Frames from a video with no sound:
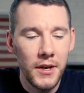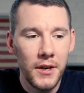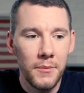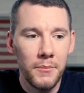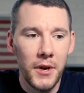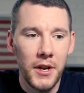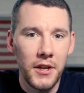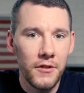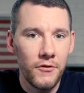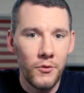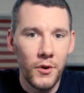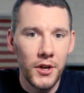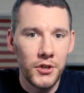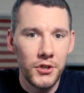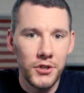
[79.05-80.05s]
Many of
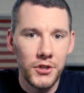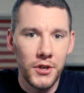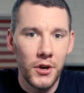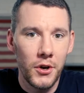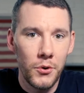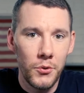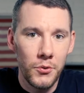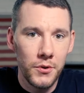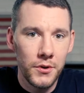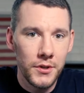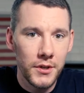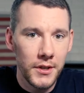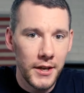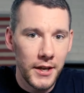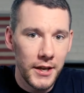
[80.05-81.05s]
which owned
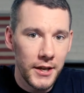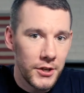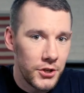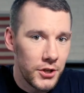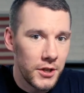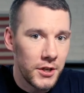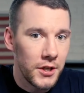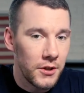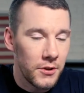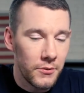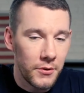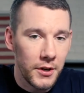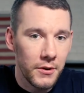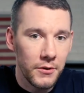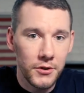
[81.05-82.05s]
a GT3 or